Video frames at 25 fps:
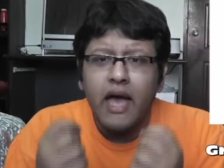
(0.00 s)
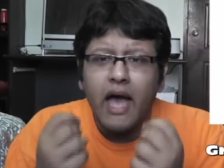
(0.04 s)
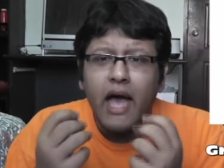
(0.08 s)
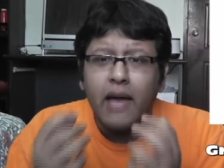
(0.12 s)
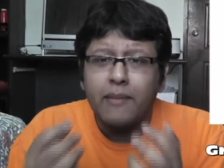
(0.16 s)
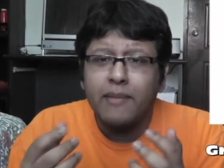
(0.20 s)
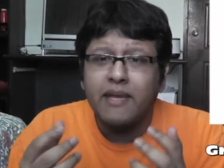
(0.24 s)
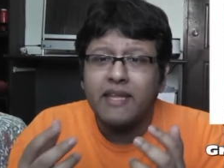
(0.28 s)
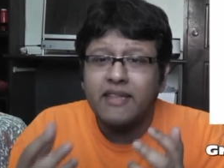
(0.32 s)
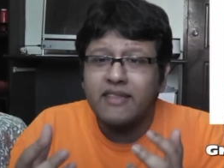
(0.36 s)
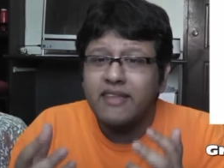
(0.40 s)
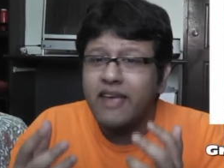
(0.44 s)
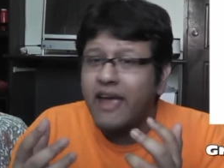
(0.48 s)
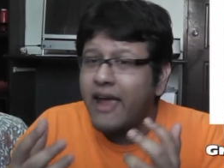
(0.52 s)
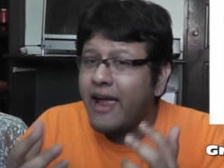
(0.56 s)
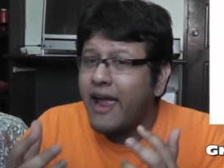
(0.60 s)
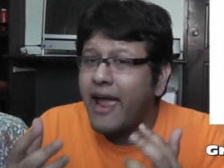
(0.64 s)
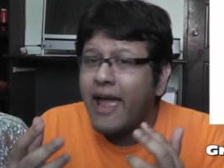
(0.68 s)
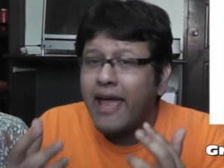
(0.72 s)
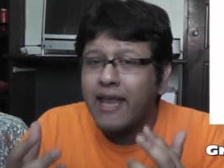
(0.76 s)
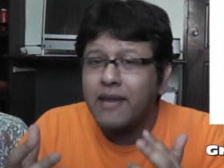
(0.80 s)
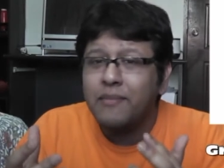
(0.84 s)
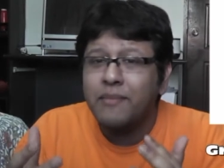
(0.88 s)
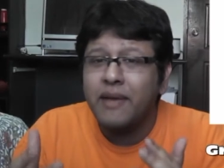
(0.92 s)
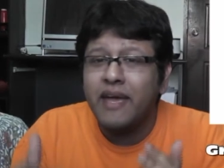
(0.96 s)
I mean, their
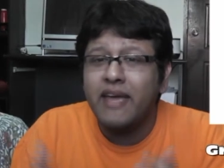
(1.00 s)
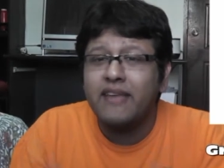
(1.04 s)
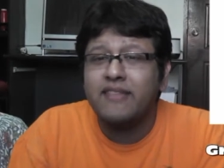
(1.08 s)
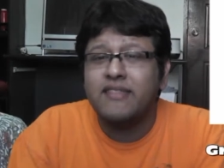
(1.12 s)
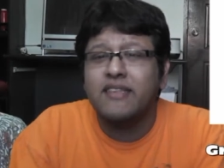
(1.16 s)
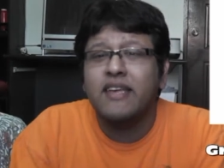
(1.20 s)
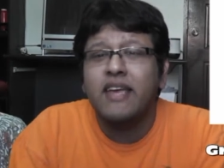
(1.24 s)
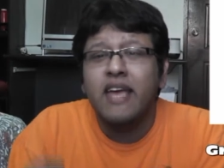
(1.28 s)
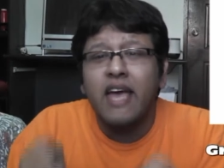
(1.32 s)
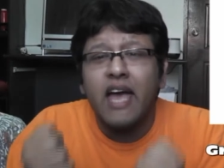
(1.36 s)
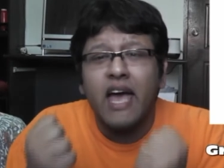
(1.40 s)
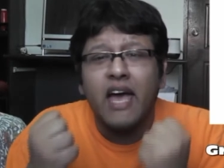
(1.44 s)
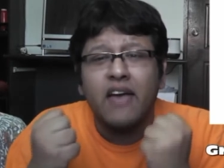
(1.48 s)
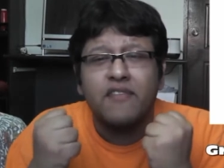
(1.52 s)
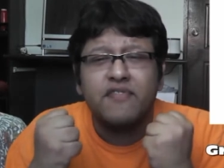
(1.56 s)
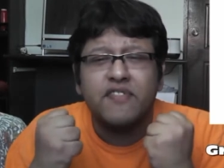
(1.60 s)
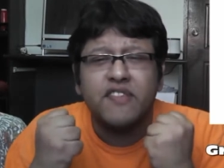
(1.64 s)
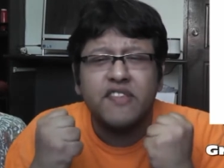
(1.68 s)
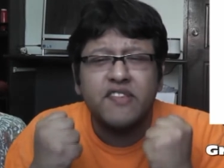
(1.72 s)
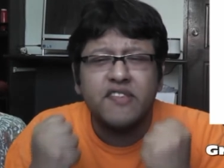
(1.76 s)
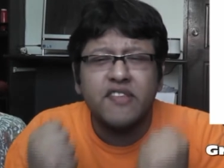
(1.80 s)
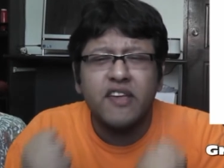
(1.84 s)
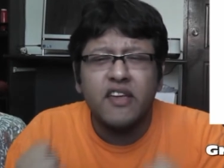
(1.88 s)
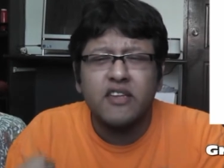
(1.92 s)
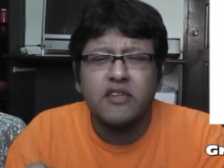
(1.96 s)
animes have
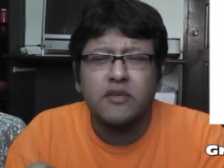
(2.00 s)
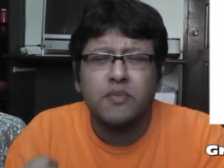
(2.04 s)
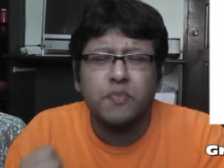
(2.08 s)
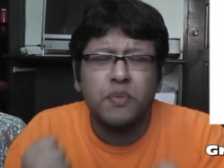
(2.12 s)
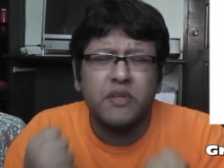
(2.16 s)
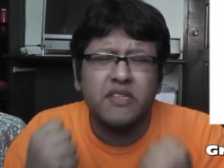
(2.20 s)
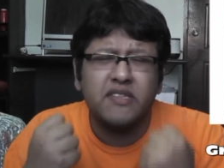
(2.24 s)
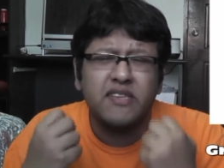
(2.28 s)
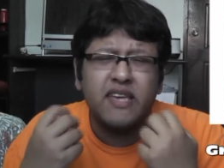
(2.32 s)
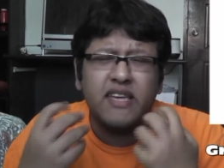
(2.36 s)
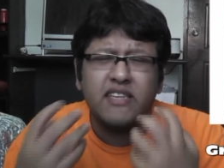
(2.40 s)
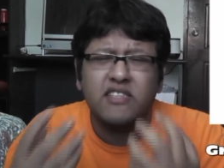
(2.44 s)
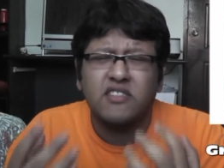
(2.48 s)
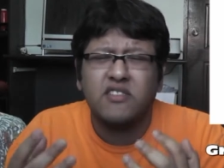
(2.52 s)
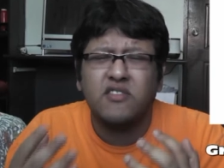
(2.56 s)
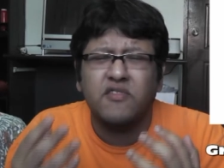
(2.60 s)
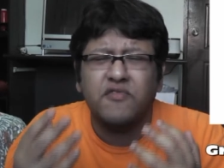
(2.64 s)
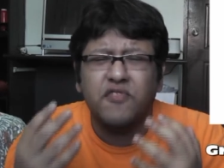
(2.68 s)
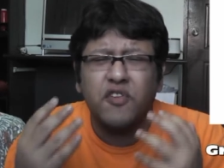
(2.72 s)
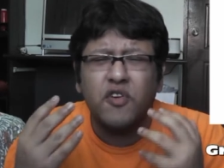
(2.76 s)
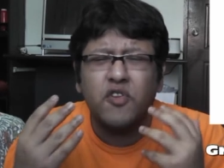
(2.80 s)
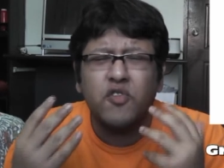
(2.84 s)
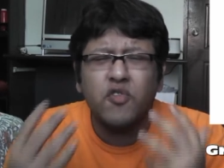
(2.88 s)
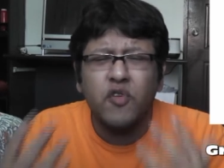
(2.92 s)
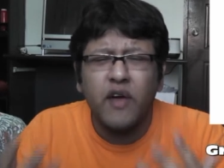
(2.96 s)
such potential
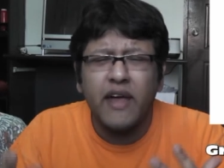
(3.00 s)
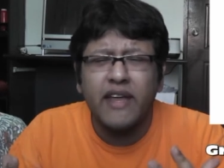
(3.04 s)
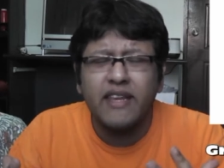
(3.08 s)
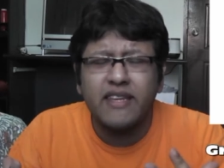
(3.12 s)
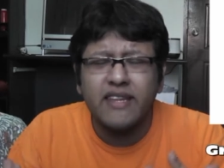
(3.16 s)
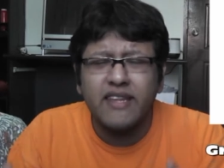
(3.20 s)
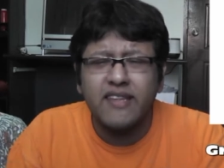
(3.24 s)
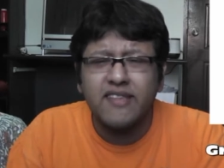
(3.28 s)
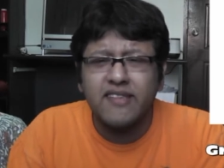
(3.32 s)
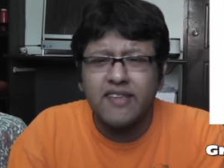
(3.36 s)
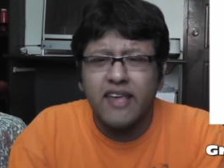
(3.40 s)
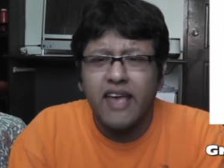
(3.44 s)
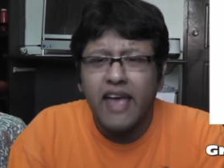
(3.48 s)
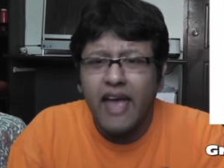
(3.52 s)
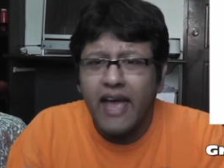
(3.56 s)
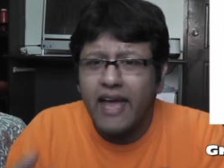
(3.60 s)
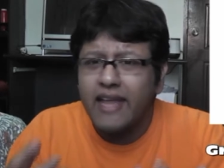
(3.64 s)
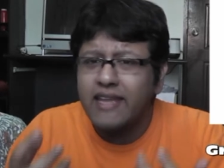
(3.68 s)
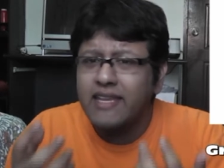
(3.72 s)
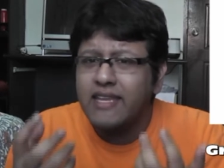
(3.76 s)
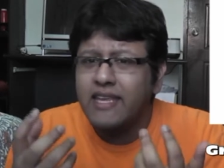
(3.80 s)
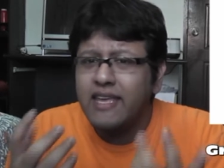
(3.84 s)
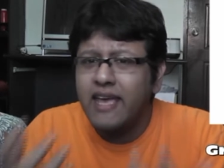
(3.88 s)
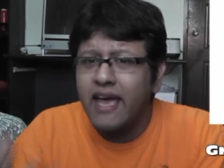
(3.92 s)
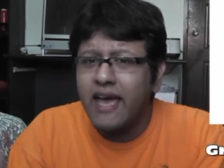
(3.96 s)
for greatness,
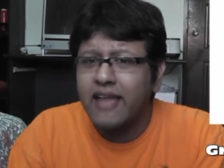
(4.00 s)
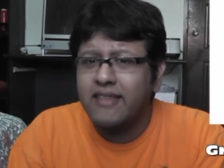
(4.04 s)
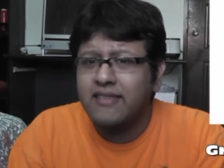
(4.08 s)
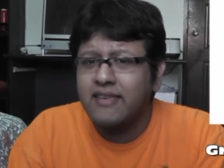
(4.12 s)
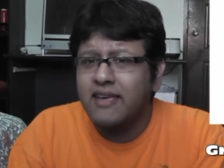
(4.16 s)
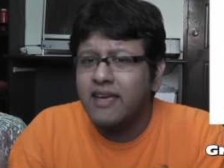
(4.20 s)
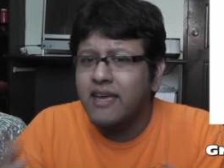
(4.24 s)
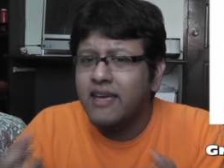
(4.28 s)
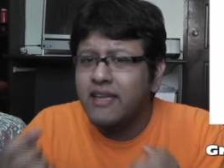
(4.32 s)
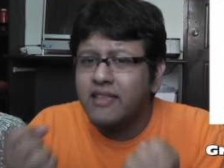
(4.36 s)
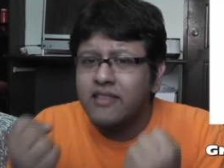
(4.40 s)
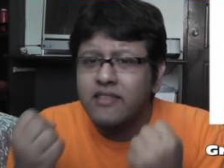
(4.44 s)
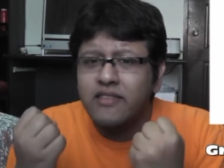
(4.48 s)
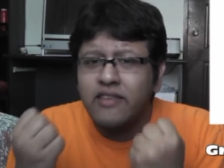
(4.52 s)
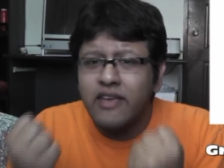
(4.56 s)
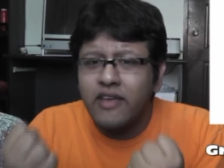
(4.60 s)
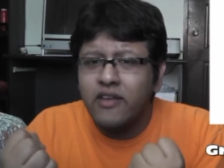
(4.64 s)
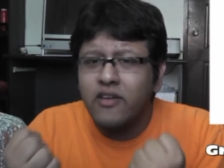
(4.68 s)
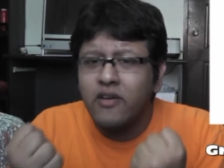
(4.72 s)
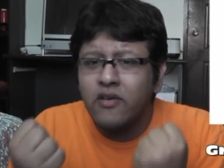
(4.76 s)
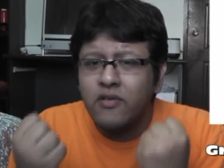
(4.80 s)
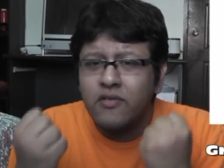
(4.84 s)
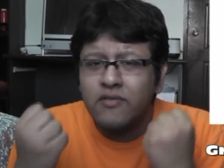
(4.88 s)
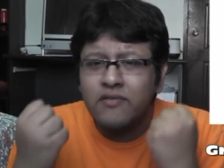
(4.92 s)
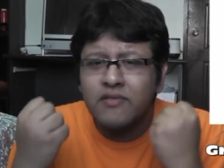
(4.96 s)
and yet they
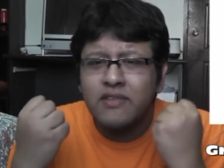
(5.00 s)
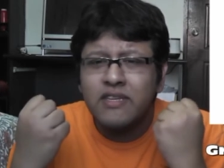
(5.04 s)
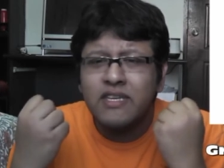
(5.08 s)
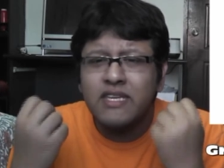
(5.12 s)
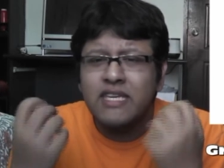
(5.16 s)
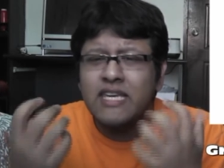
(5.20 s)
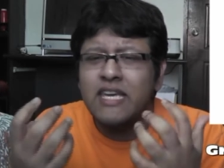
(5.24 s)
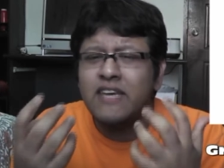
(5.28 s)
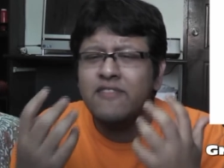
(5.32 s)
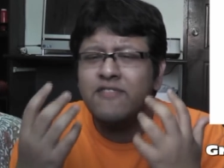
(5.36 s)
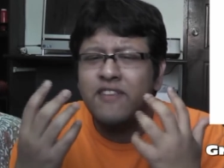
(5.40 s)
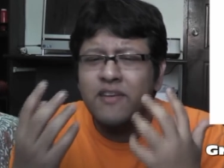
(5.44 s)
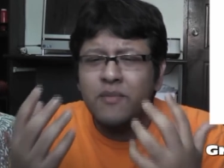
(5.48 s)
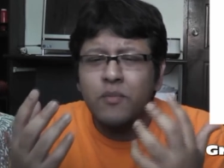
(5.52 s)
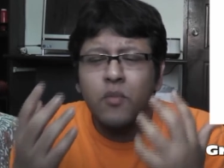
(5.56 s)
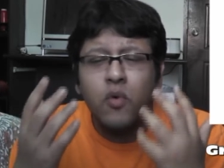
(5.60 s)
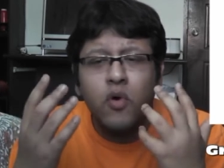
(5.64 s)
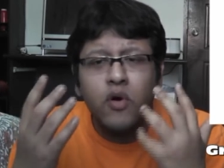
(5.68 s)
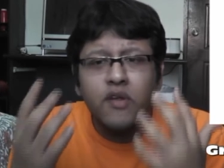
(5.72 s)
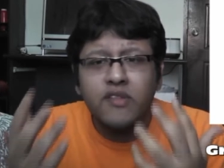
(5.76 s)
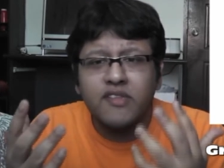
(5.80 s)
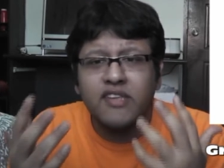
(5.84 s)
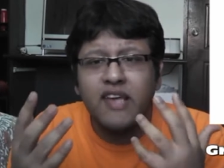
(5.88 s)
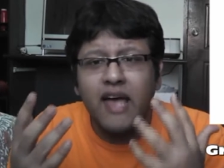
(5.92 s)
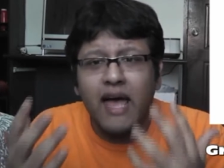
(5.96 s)
don't give it
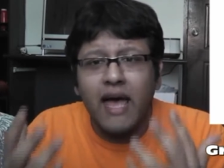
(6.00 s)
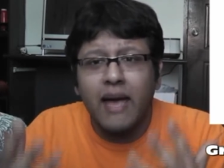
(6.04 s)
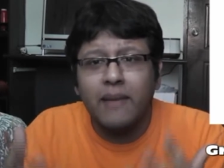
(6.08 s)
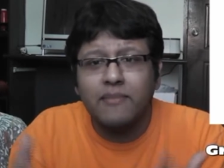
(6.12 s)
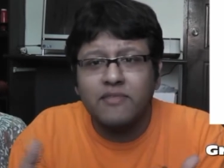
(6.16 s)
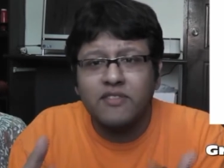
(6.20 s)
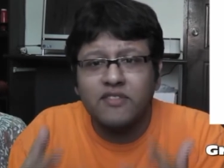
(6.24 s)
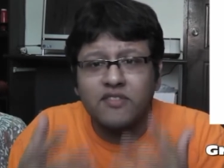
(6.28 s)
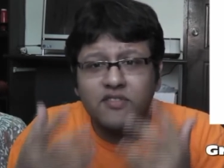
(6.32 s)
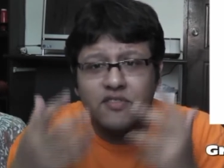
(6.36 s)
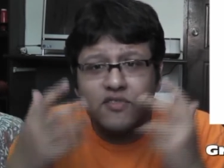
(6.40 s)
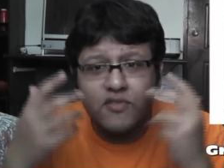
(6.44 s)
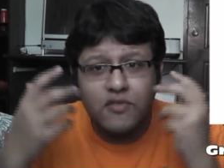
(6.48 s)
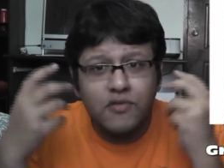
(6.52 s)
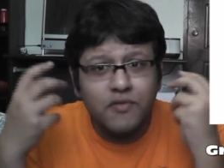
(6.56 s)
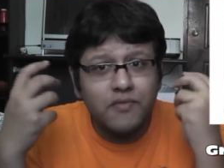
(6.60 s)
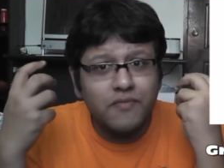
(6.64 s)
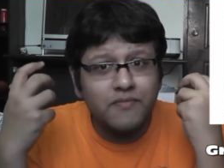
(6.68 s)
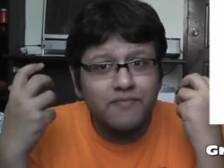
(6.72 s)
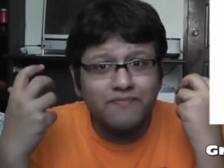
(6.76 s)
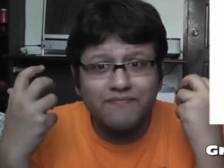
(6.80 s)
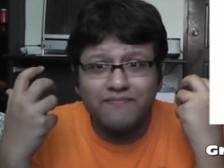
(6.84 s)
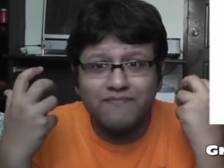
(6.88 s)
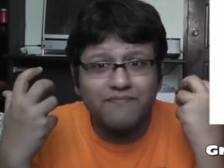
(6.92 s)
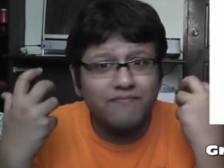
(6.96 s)
more time to
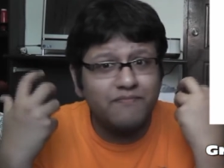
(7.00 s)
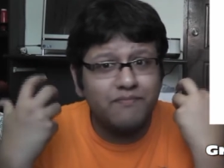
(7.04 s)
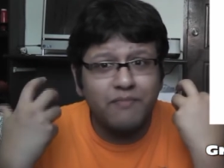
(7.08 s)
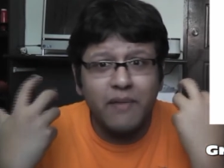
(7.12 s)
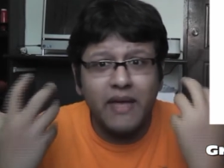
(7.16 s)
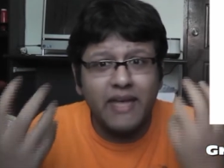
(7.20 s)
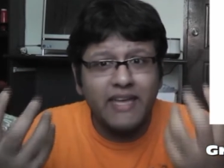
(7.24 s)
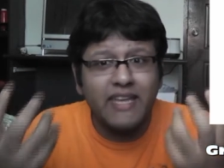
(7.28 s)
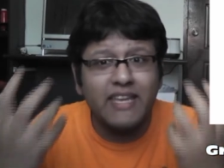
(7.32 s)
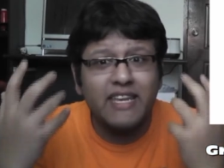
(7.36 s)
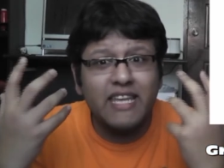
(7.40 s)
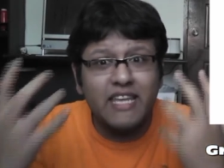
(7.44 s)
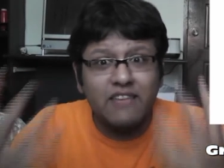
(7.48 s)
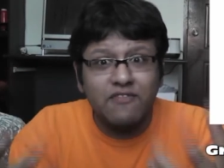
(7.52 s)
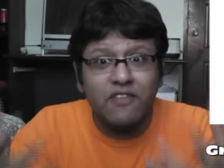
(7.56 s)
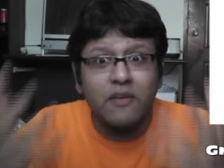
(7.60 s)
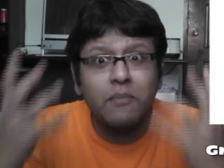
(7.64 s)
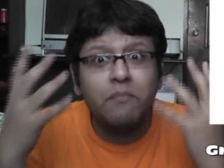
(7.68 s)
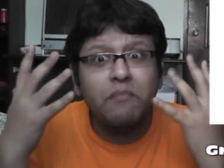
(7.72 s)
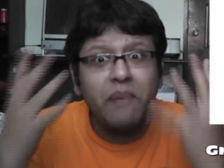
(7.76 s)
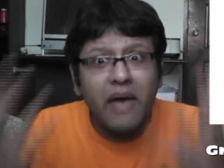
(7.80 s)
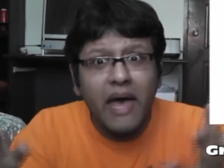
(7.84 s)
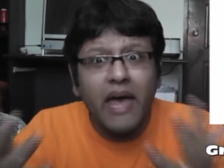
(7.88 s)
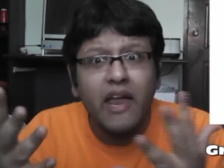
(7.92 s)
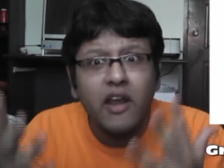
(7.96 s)
make it
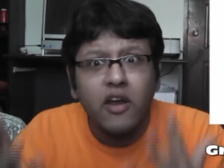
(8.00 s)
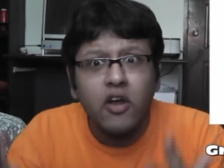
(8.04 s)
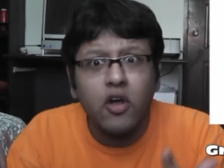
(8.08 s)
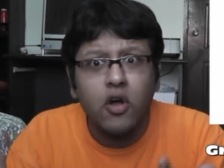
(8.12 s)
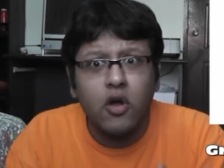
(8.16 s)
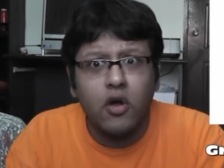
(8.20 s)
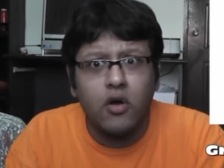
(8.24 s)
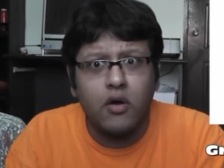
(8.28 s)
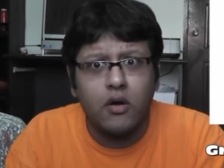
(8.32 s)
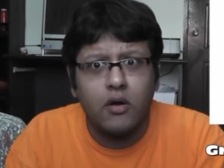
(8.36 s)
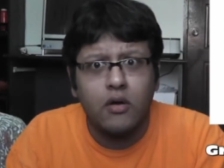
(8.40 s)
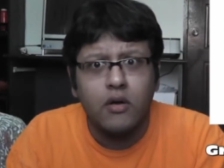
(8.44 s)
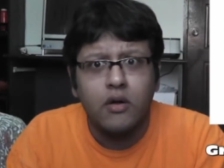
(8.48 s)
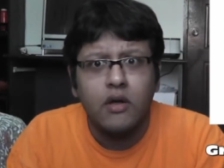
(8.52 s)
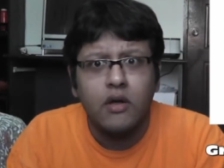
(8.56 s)
even better.